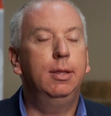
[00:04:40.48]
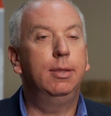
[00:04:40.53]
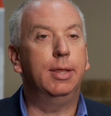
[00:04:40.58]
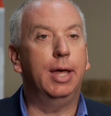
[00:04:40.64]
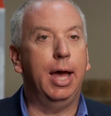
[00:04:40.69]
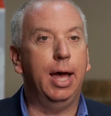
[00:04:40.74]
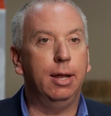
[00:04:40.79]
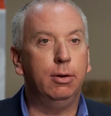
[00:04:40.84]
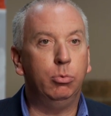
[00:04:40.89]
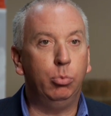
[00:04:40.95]

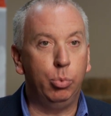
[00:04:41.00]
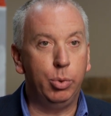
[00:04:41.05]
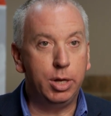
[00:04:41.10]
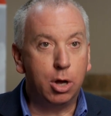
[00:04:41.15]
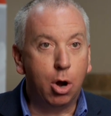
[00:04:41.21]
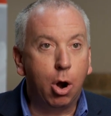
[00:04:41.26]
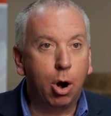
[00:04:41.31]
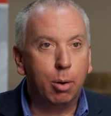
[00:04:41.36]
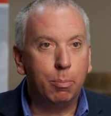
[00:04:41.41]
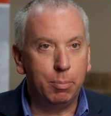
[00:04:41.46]
that we
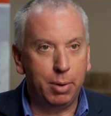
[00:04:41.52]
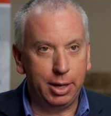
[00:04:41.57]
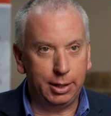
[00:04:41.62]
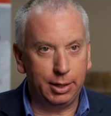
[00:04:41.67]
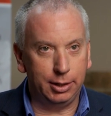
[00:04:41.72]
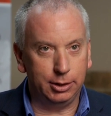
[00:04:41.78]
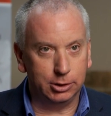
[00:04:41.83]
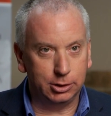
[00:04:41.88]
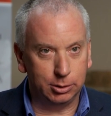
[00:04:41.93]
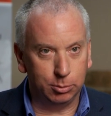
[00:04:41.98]
are
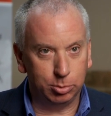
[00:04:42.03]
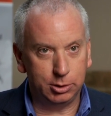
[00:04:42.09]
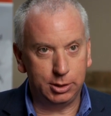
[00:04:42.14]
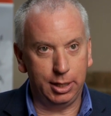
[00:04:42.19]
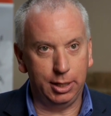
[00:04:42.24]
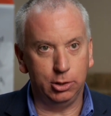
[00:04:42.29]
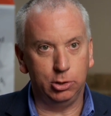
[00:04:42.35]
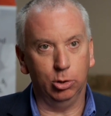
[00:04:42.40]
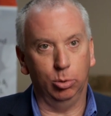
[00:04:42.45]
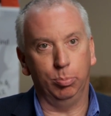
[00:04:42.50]
making
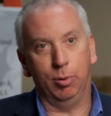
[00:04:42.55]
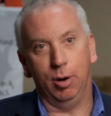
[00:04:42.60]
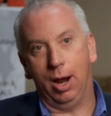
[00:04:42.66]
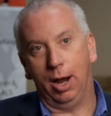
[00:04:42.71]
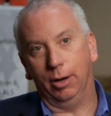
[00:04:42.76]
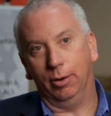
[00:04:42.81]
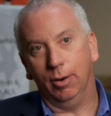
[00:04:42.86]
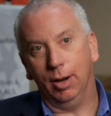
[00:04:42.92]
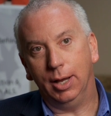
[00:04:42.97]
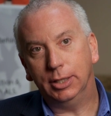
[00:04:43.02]
substantial
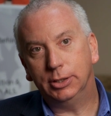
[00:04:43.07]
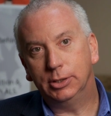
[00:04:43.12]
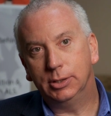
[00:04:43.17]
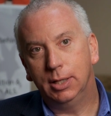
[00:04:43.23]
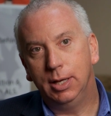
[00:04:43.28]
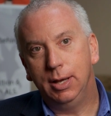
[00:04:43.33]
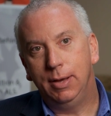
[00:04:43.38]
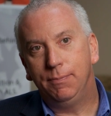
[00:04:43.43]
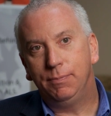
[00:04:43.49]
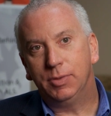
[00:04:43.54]
progress
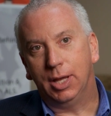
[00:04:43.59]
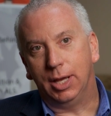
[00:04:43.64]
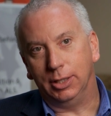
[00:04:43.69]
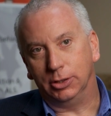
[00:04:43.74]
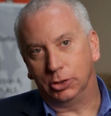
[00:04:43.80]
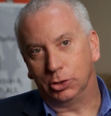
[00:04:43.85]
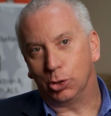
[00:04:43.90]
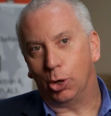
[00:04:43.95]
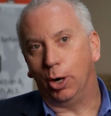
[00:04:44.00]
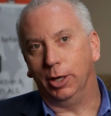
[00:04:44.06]

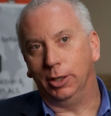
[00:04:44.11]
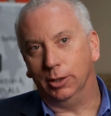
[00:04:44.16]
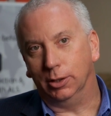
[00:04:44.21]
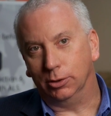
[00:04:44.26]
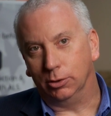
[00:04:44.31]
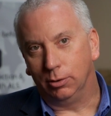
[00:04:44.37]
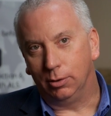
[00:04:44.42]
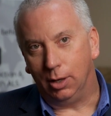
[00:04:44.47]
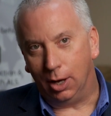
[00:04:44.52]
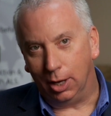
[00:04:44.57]
and starting
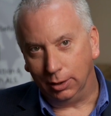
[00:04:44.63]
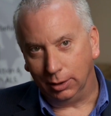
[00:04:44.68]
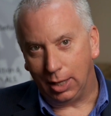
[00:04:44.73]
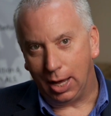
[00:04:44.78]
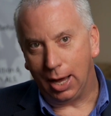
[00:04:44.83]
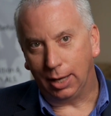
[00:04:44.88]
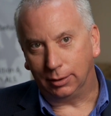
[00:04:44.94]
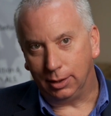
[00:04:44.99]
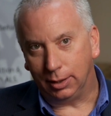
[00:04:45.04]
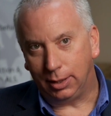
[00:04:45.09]
to
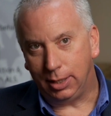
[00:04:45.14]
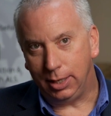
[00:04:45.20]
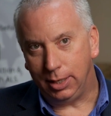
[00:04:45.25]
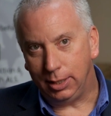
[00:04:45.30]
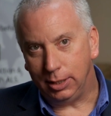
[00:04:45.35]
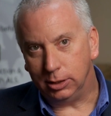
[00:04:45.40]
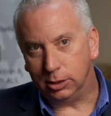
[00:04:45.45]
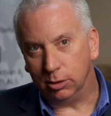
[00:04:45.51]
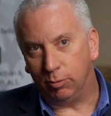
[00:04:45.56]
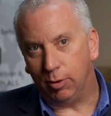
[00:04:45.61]
unlock the
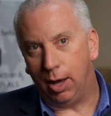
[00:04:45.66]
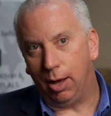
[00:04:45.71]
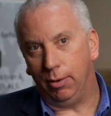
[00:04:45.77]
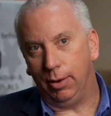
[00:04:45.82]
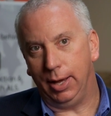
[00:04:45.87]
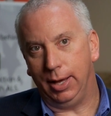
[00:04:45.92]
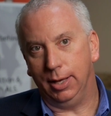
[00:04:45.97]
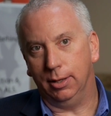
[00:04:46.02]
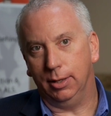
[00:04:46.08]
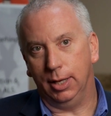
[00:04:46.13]
keys of how
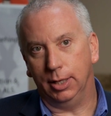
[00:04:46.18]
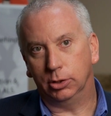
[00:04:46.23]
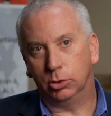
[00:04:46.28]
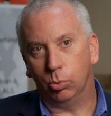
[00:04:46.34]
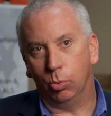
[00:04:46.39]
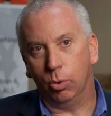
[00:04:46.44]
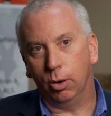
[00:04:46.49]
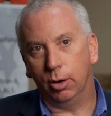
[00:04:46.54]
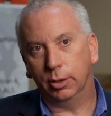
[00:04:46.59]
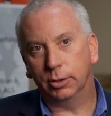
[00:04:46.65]

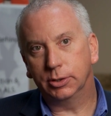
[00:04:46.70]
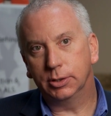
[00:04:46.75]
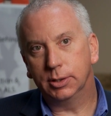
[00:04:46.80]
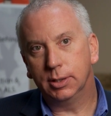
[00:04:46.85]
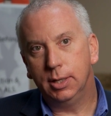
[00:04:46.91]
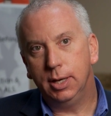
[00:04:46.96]
ALS works.